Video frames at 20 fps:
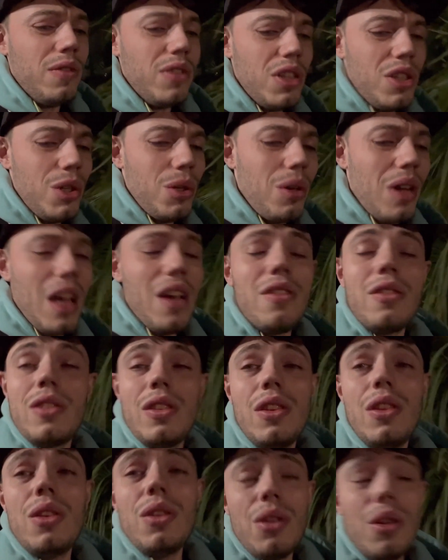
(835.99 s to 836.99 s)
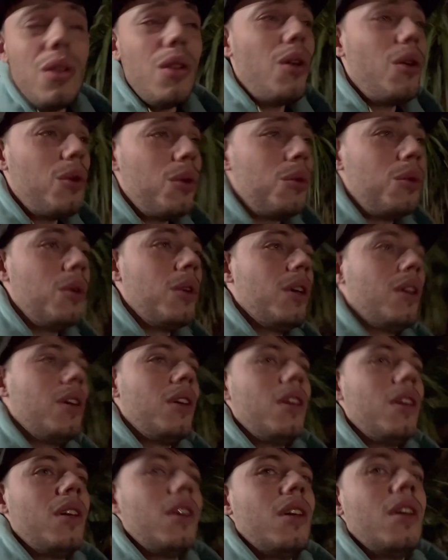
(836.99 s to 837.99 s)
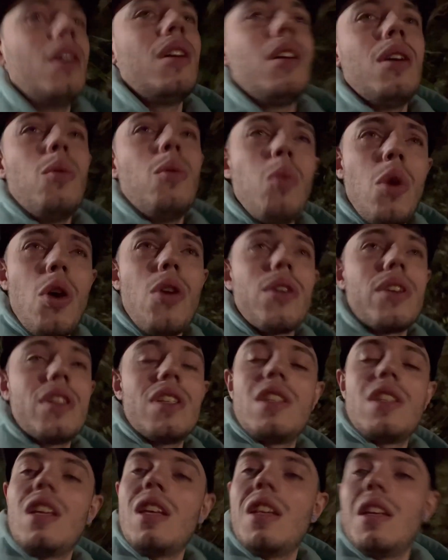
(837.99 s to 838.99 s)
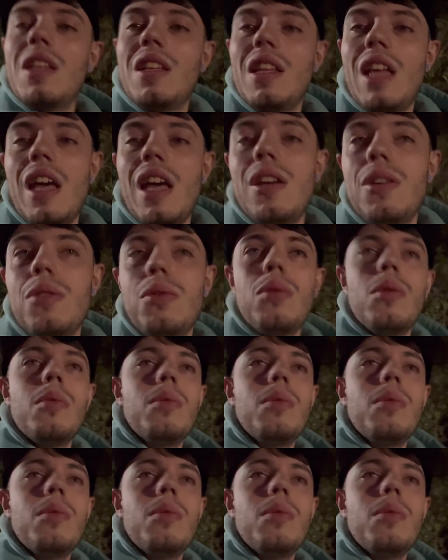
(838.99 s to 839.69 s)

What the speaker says: so I have no worries that it will